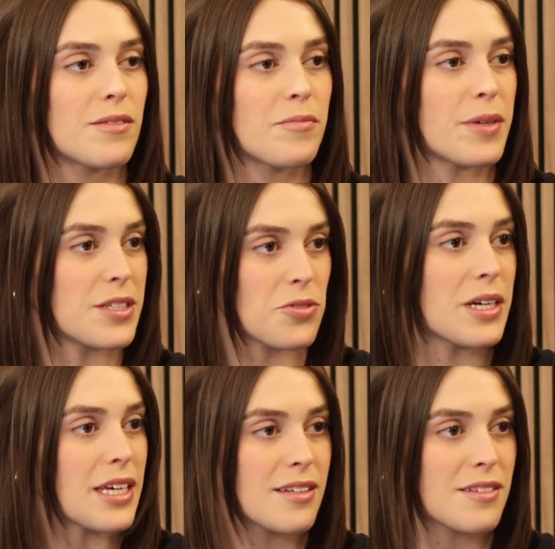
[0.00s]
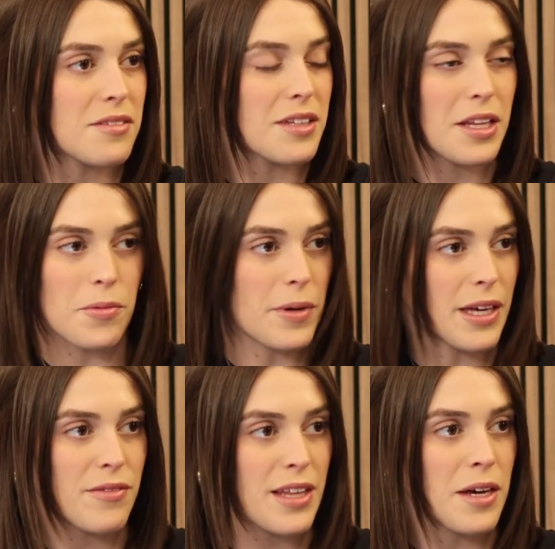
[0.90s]
between the 3
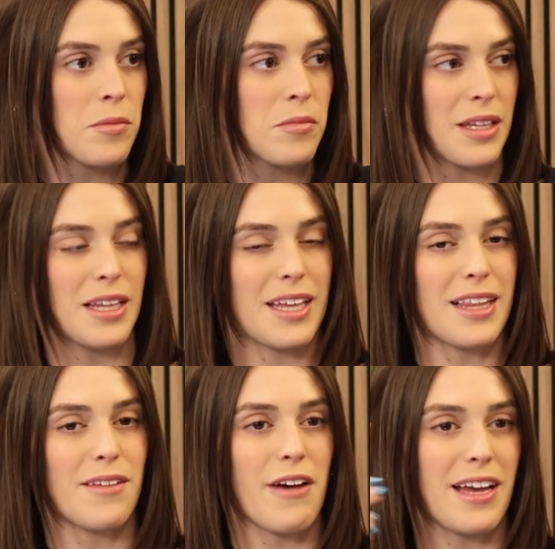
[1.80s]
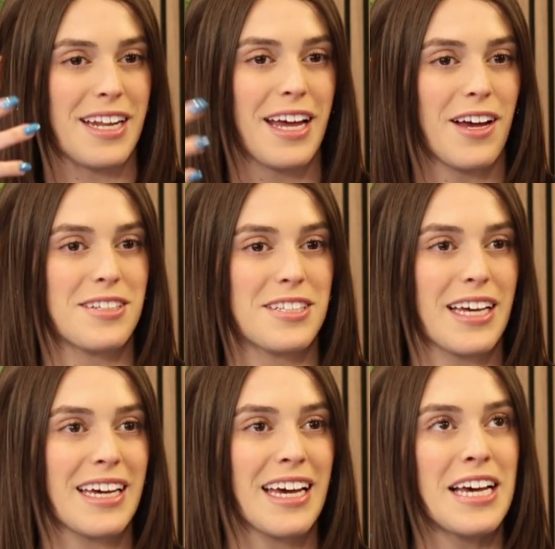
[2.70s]
of them, and like the fact that I got to
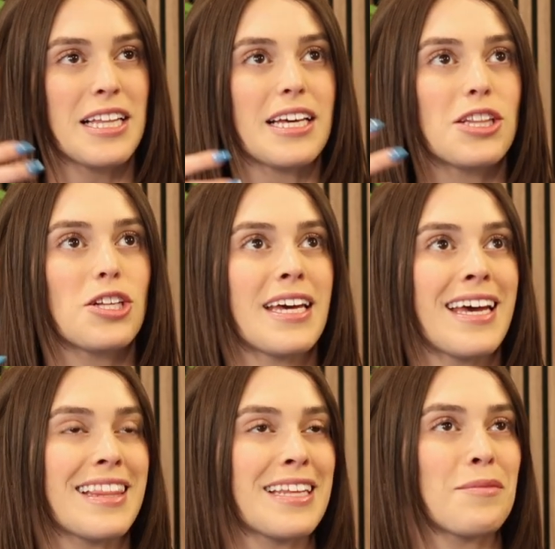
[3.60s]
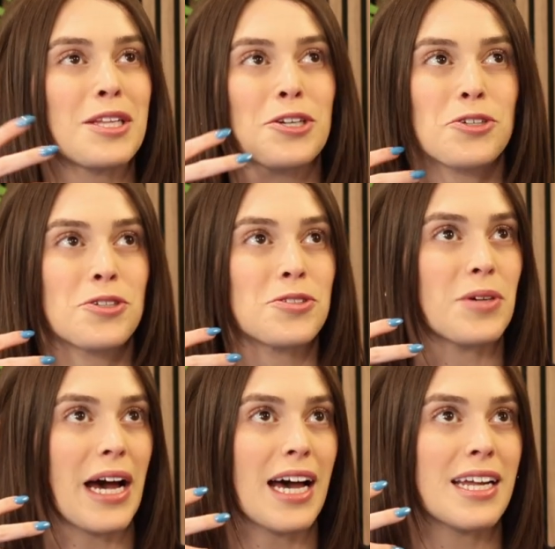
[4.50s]
like looking at them, and the girl who
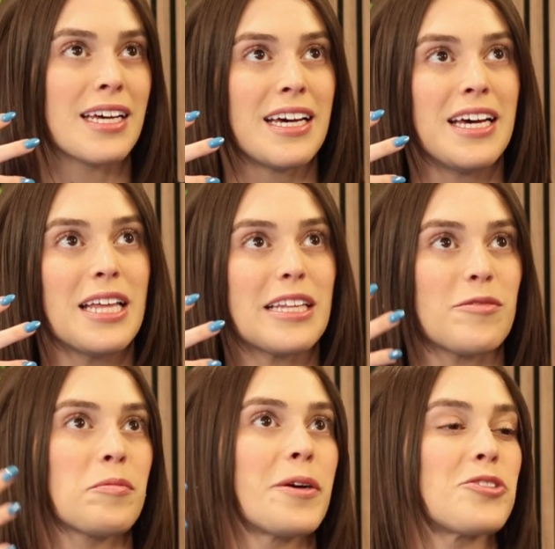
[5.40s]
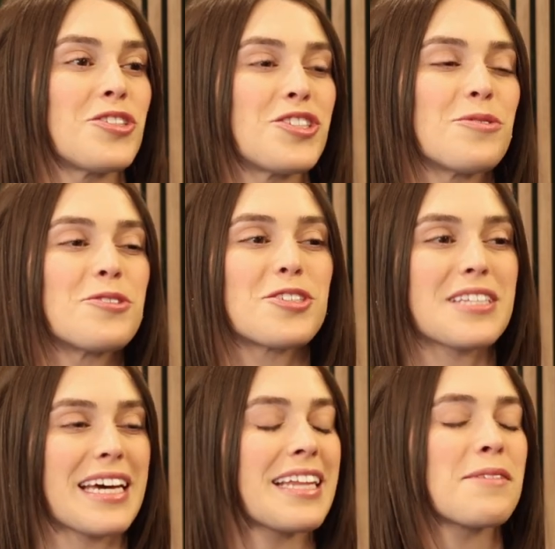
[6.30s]
had the promotion, she was just
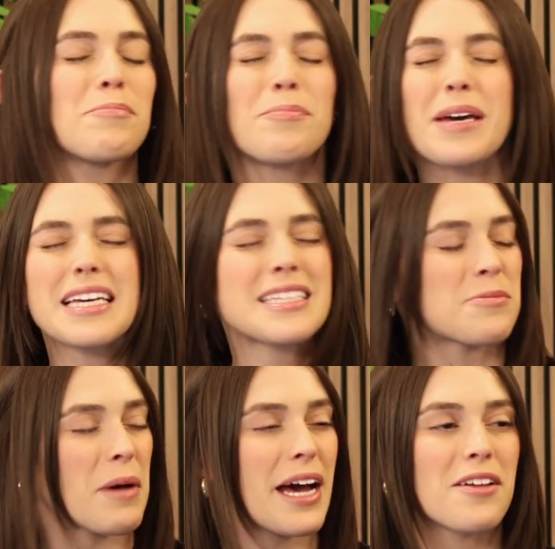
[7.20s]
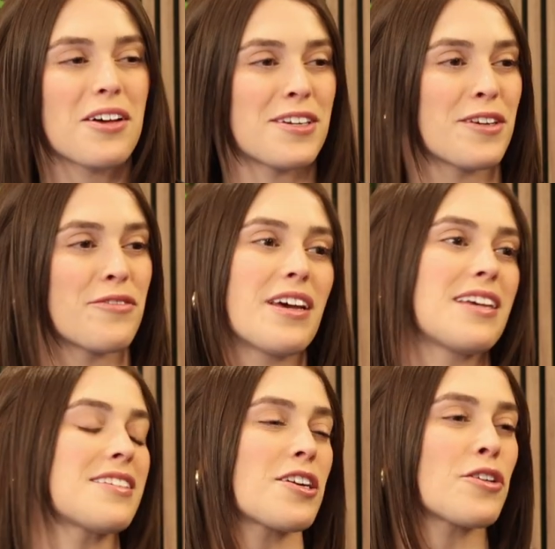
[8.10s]
like had the biggest smile on her
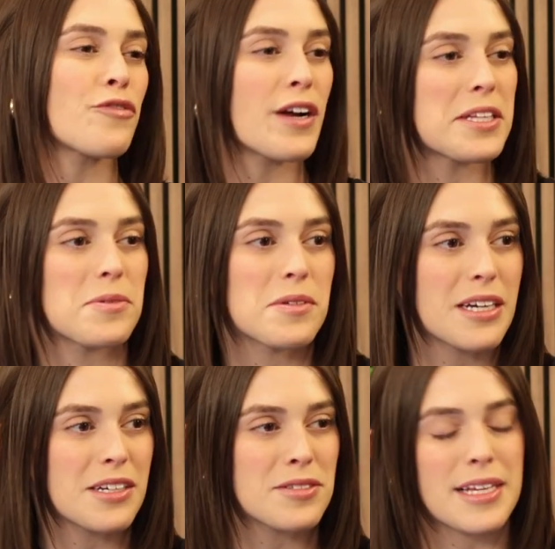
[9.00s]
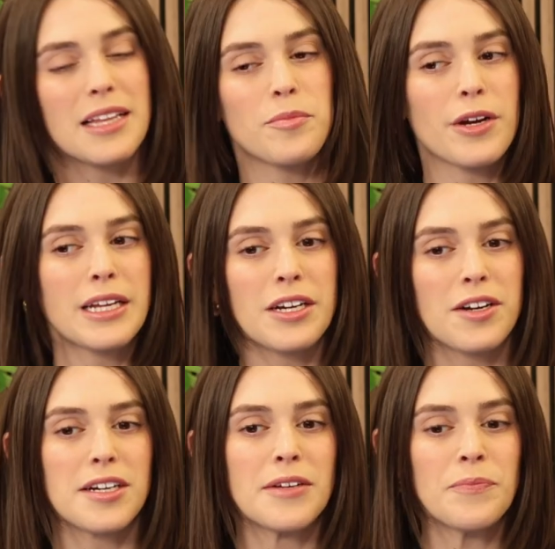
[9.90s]
face, and her friends were there celebrating
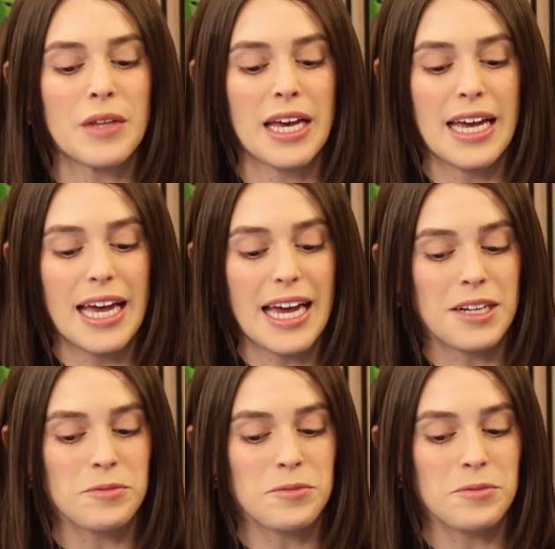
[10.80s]
her. And it